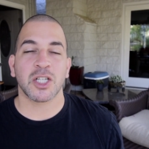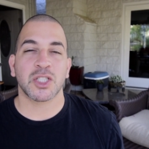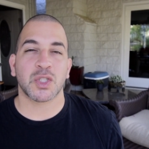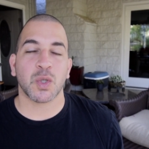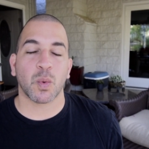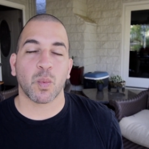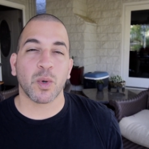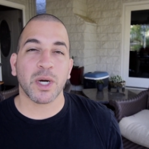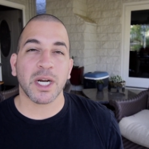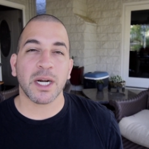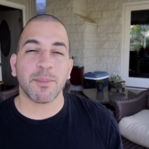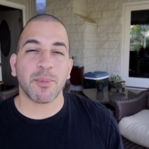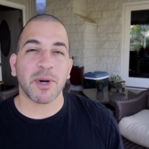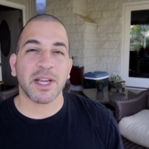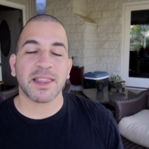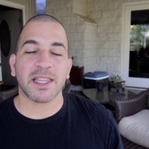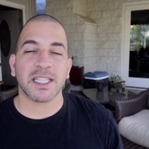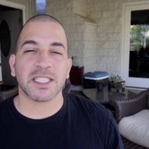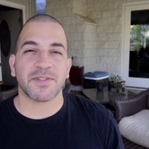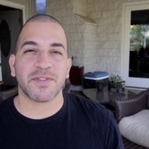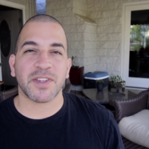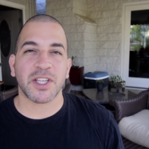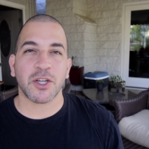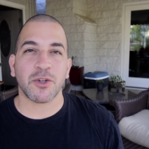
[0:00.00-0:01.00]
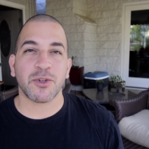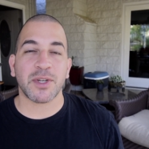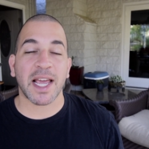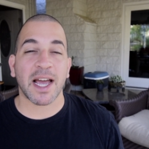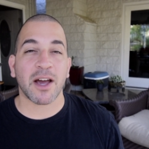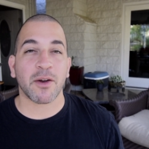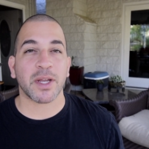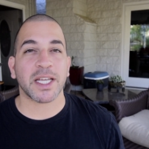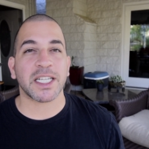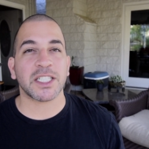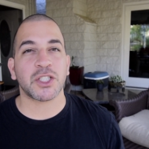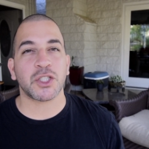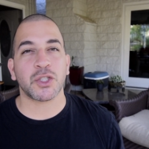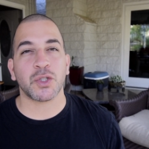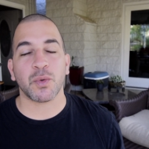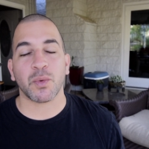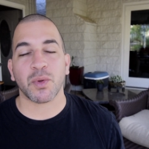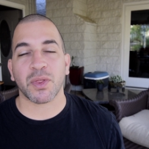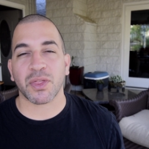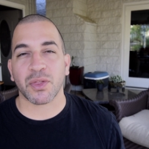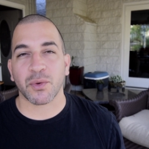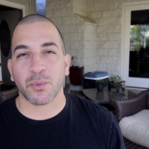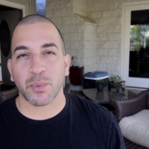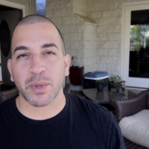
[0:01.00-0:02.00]
So we're going to break this video down into
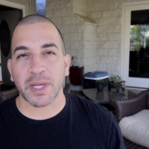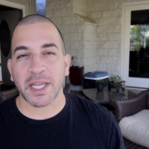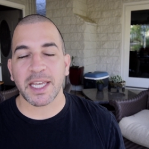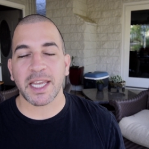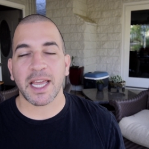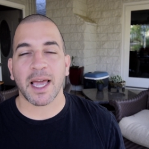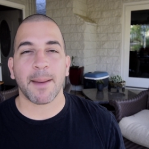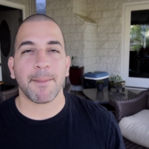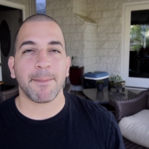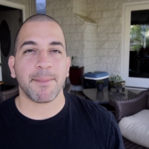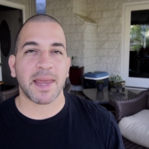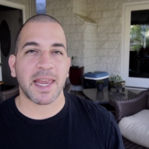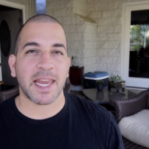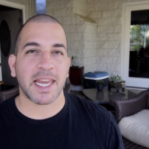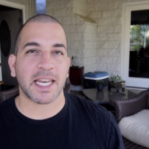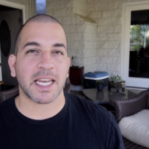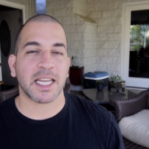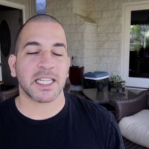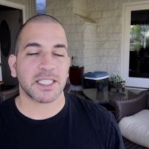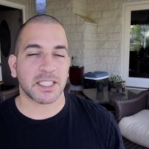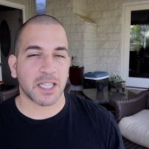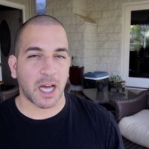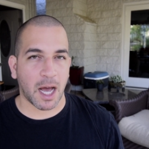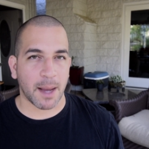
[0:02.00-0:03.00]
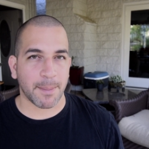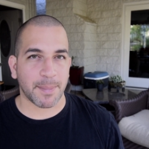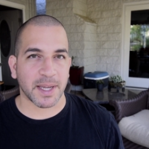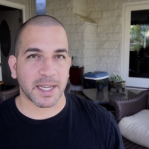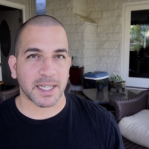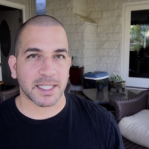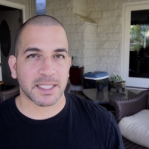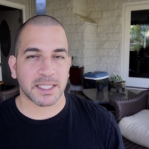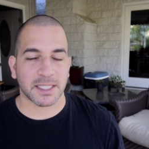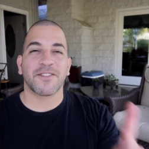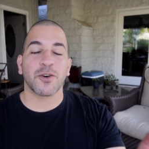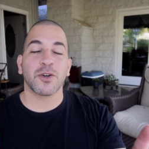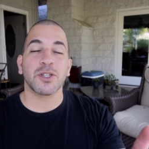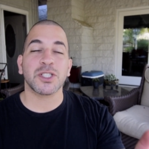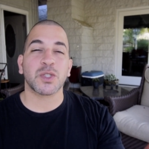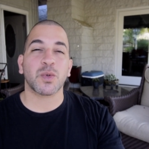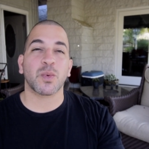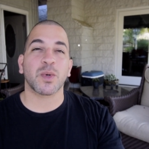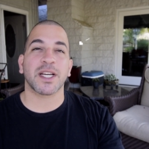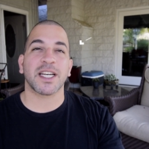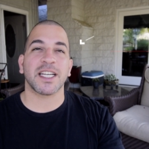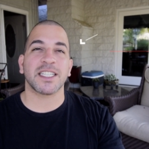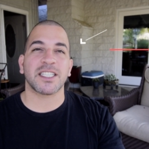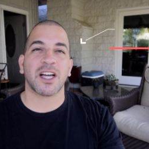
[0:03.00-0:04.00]
three main topics. First,
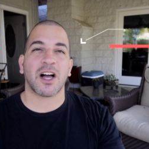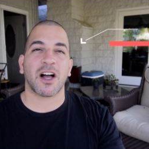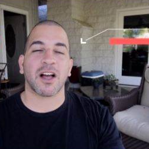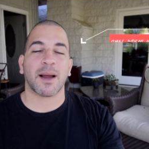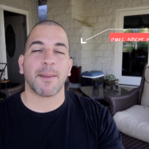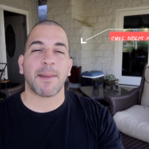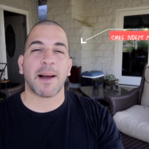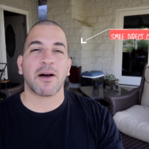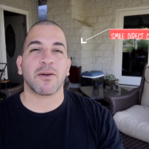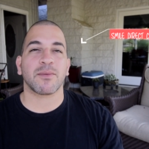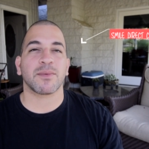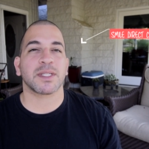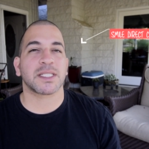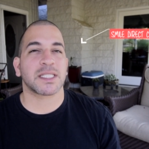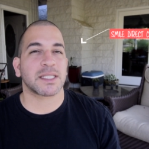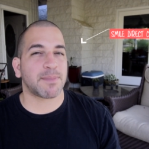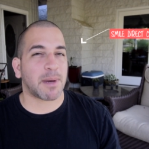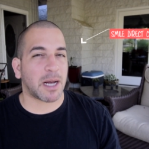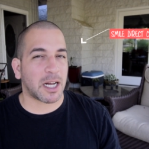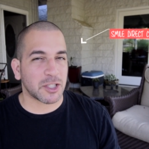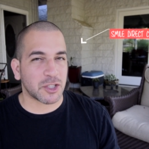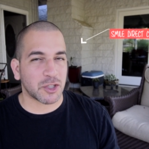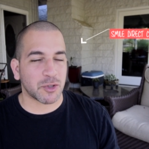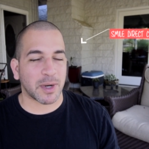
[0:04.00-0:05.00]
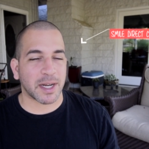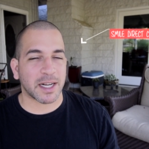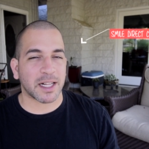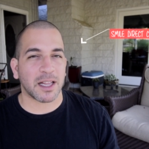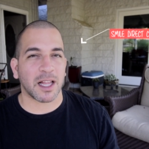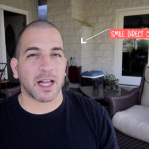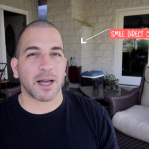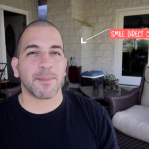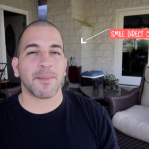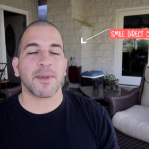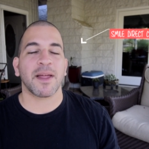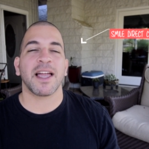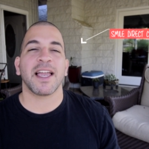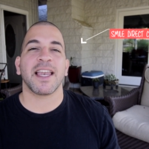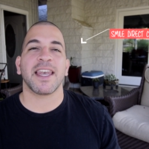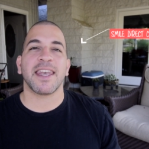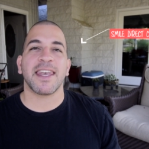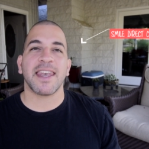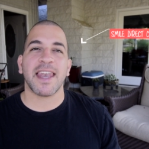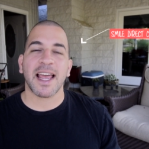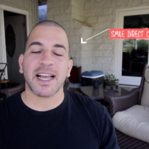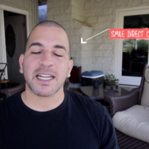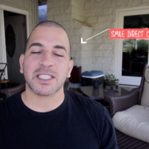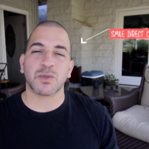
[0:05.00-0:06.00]
we're going to talk about Smile Direct Club.
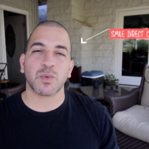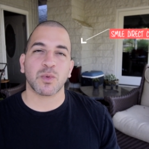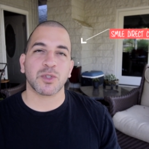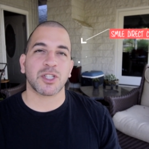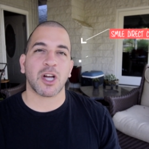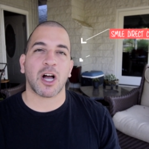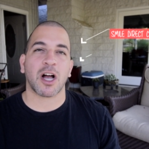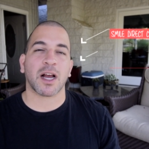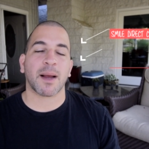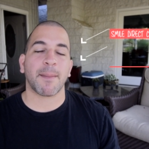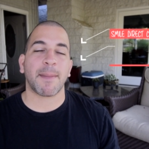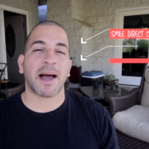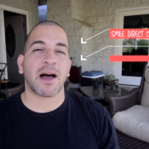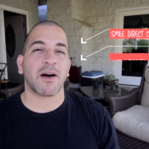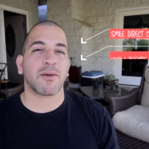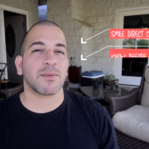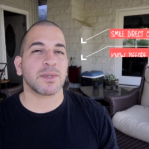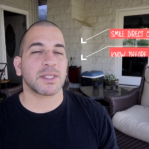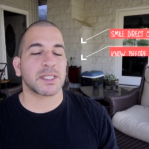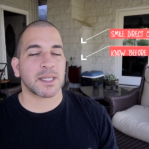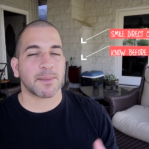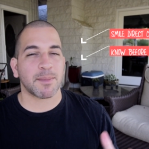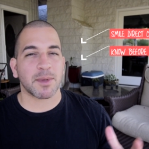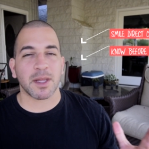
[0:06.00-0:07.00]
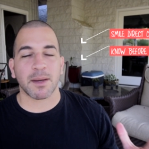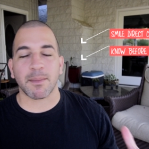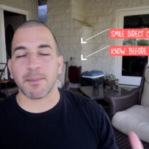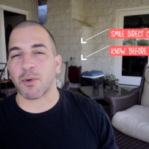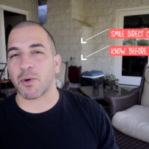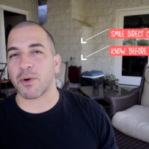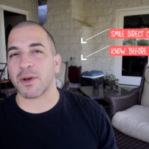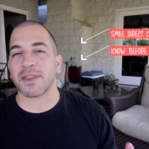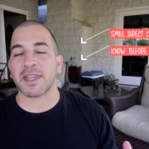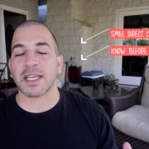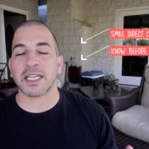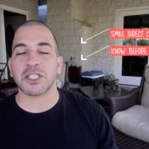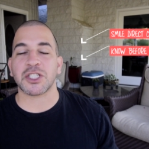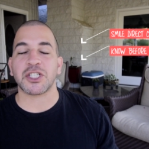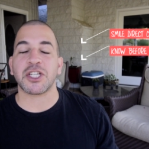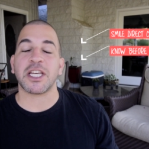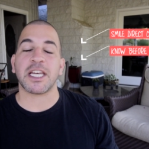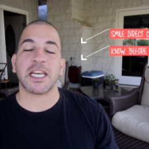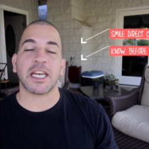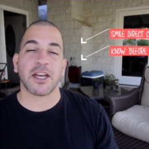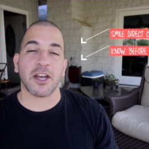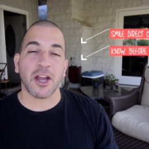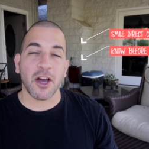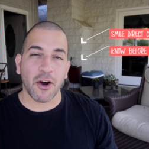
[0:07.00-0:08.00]
Next, we'll talk about some of the important things you
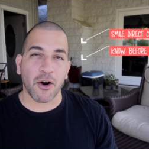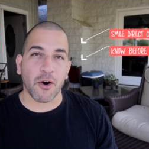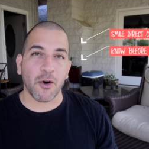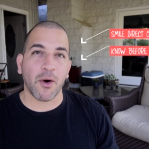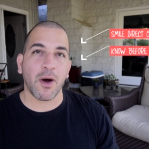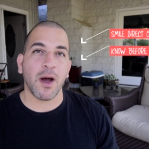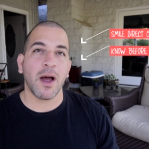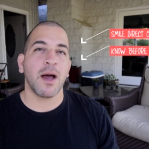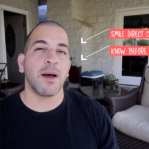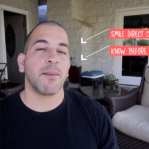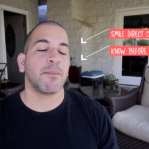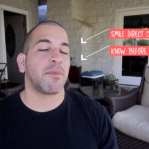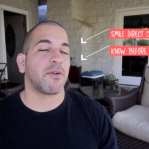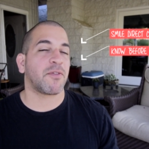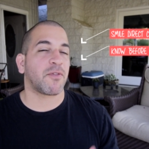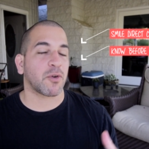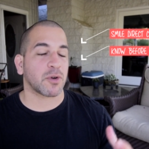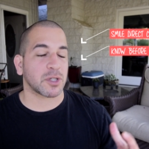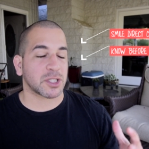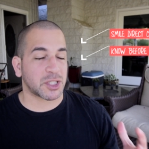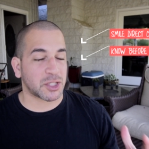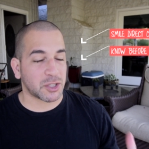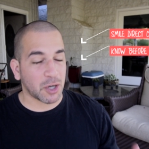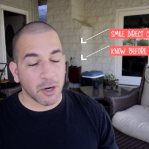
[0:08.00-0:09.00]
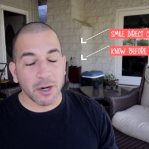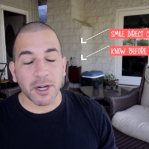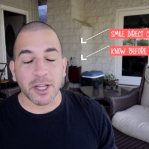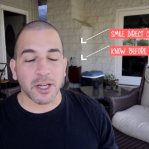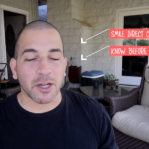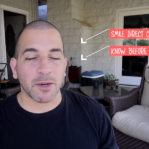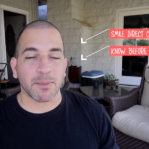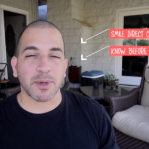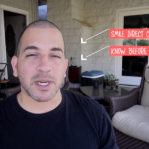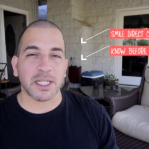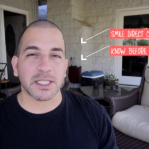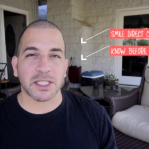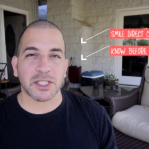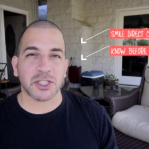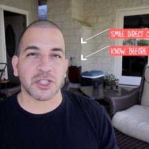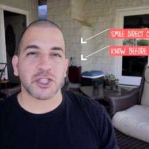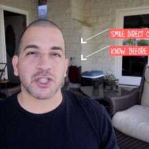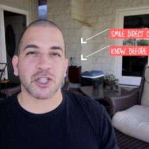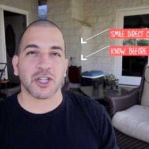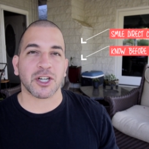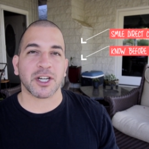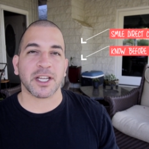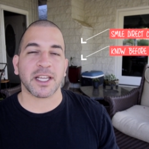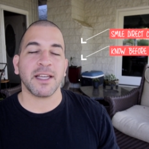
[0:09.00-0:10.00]
need to know before starting your braces
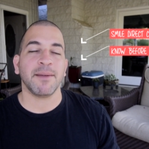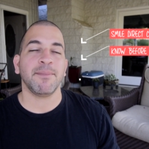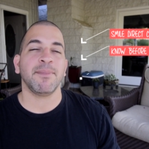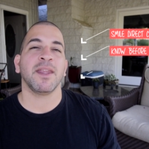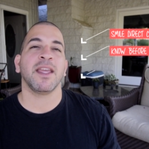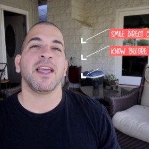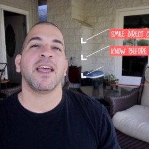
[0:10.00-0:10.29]
journey.